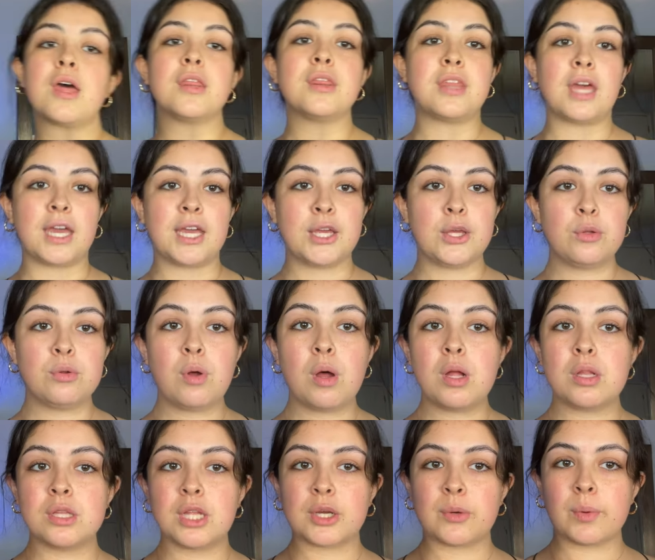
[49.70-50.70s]
Thank you,
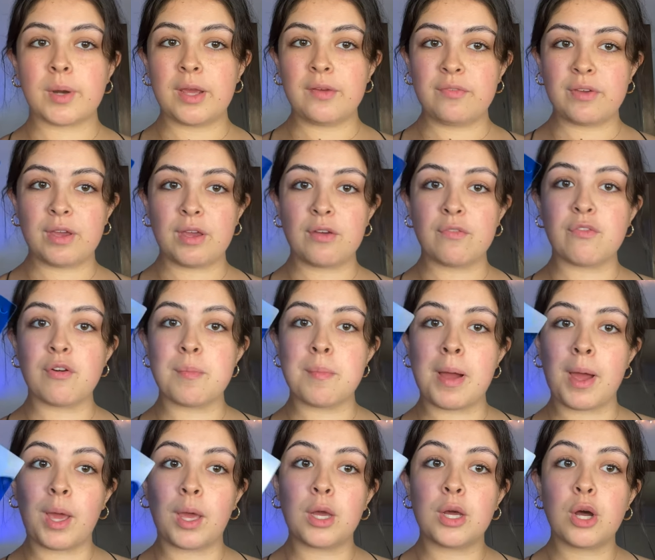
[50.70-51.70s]
Liquid I.V., for
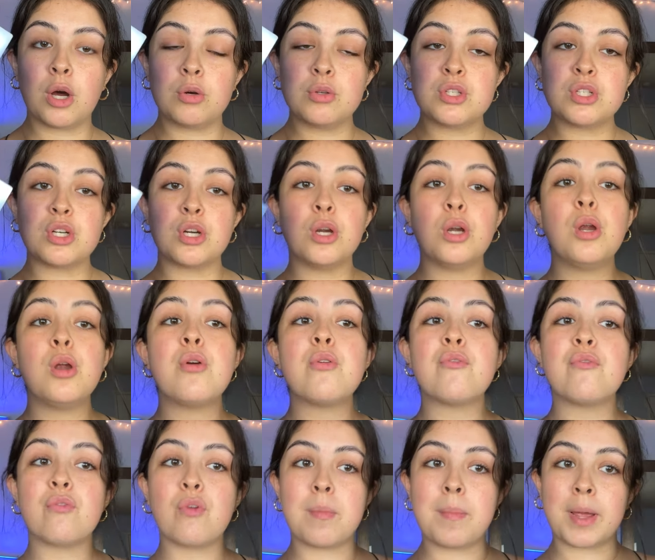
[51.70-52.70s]
my coaster
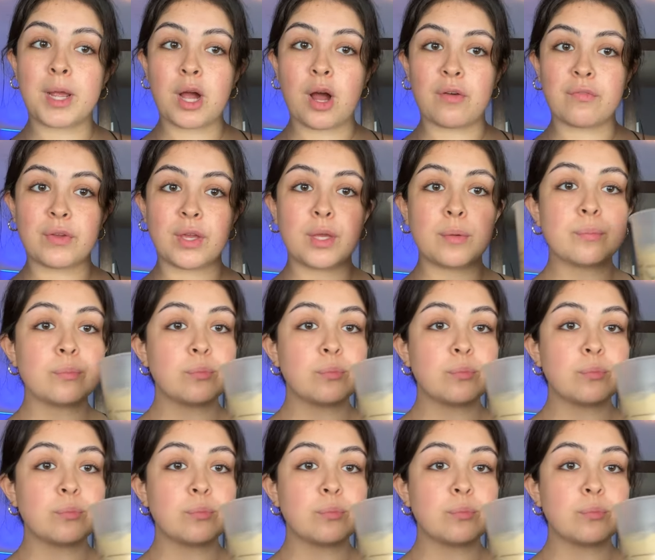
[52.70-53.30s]
for my copy.